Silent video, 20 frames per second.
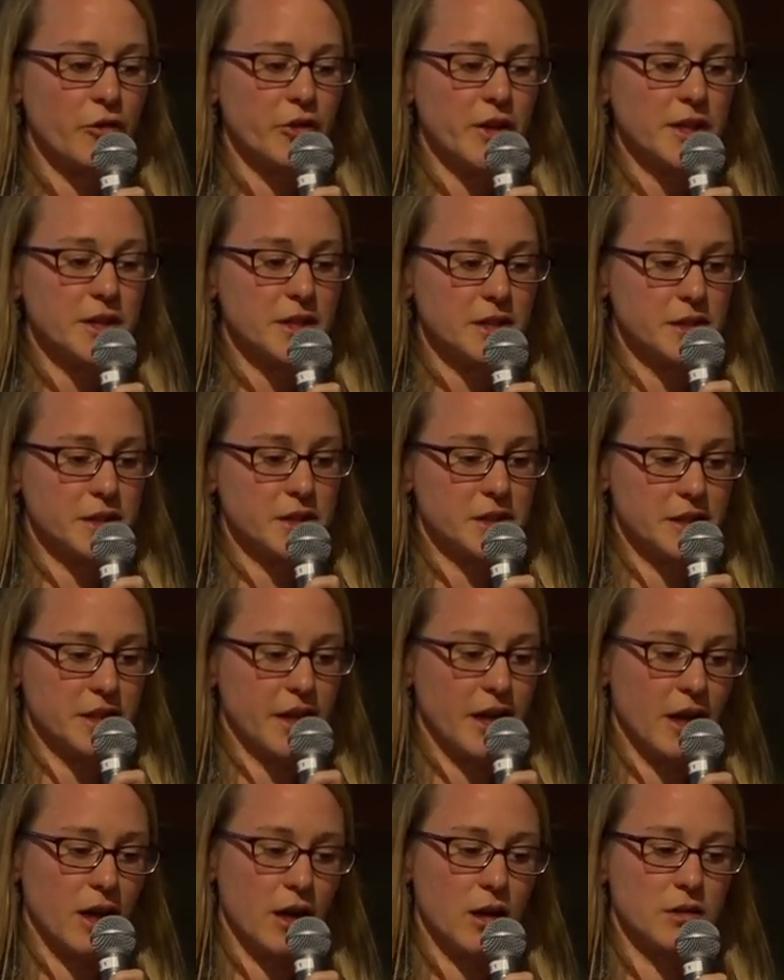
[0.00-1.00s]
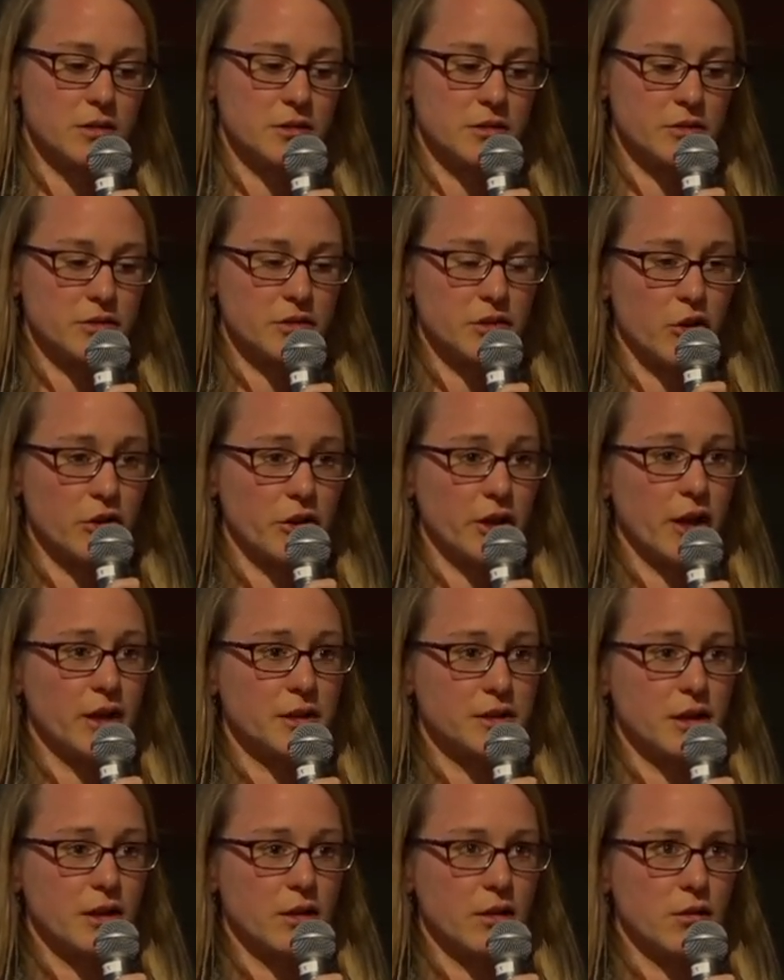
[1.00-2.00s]
You have then the Sierra,
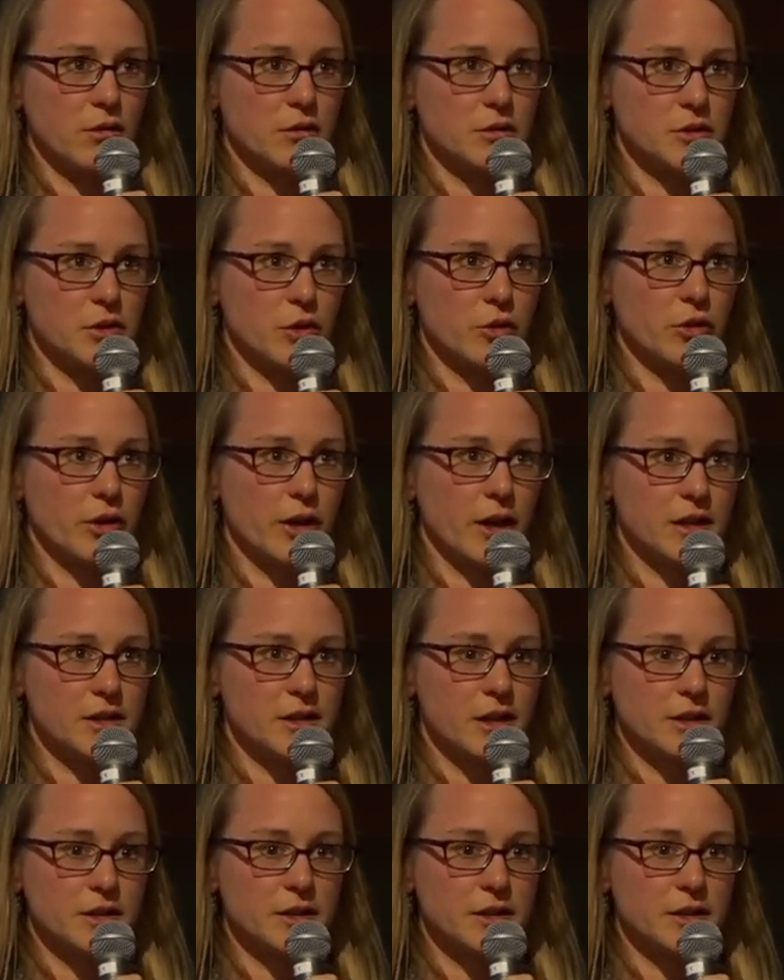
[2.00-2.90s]
Centre